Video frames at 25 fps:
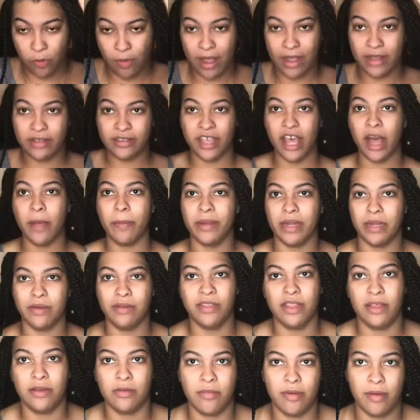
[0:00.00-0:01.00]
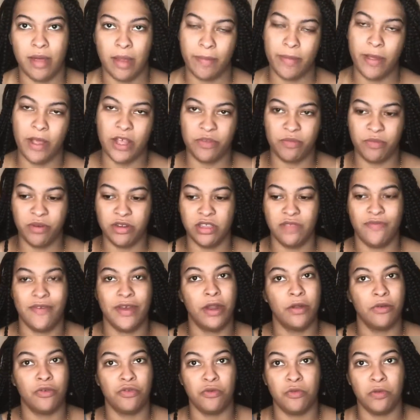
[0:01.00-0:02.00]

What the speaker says: my scalp and everything with my box braids if I don't